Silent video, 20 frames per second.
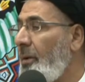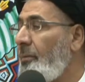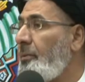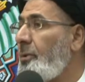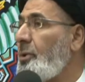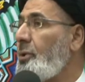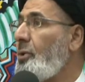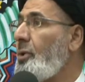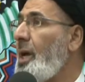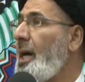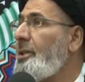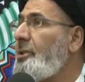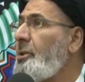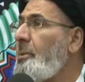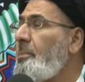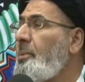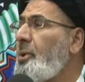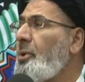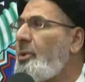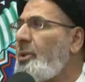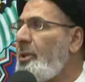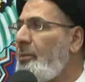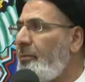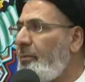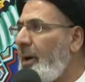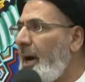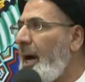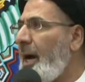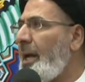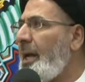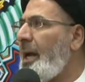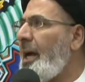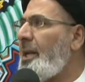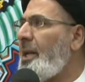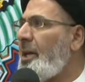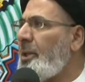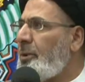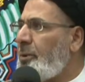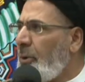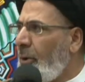If you do not beautify
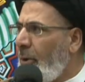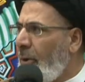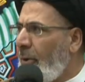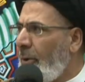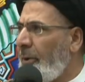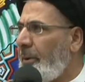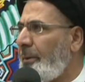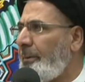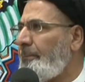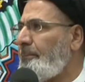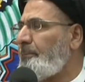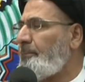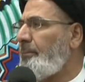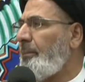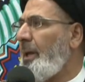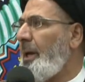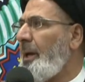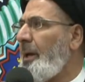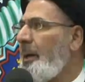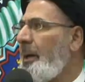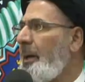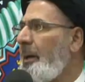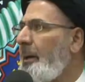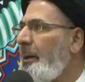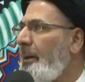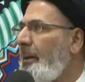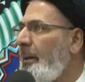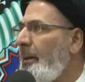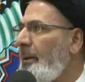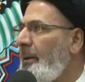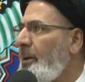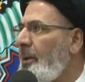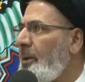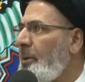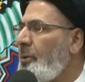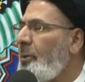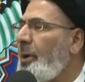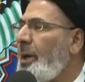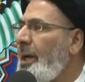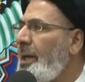and adorn
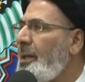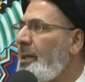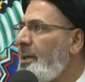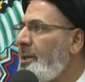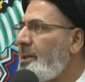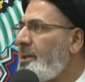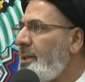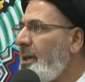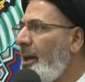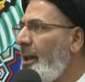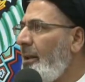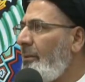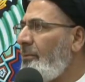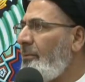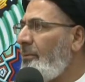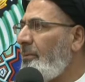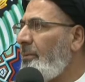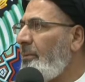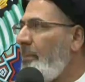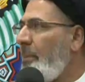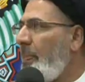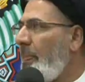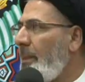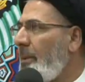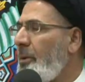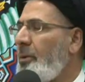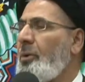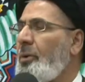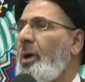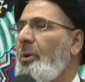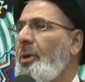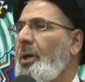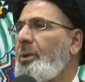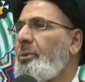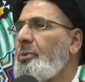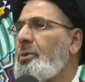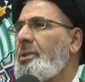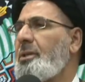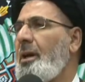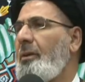your inner self, you're
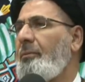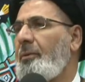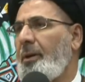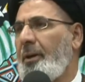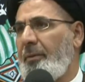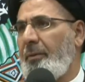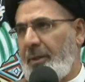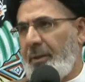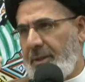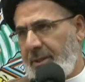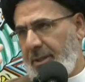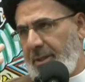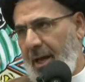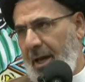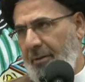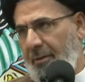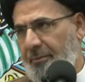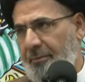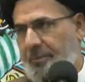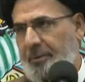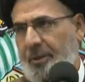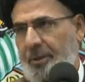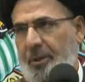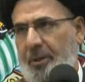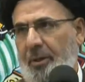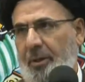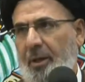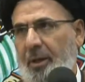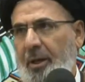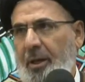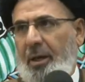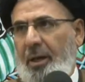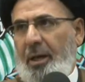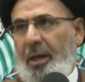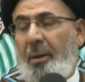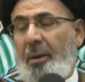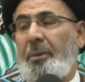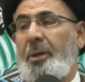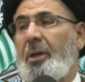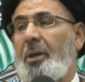going to suffer in this life.
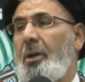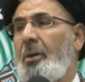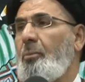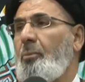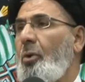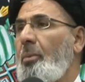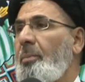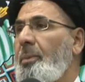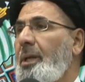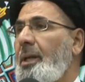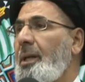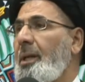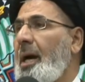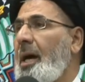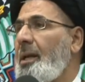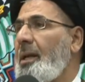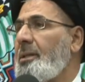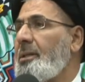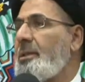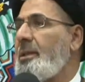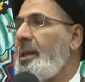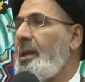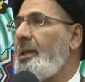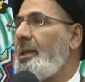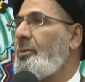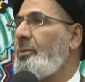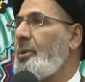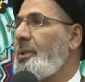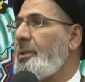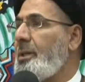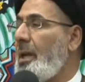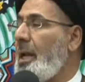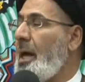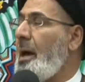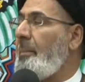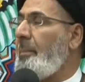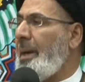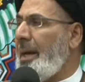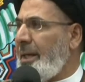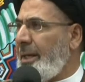Amir al-Mu'mineen alayhi salatu
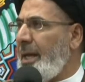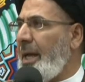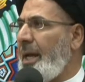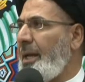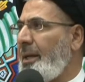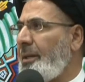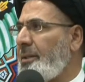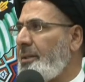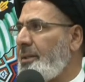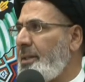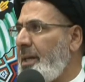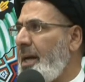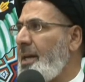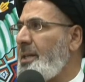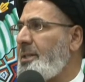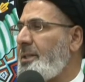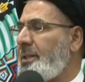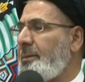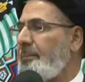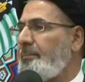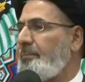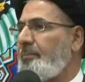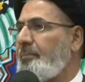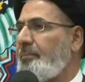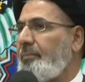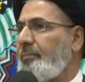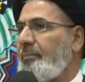wasalam again says,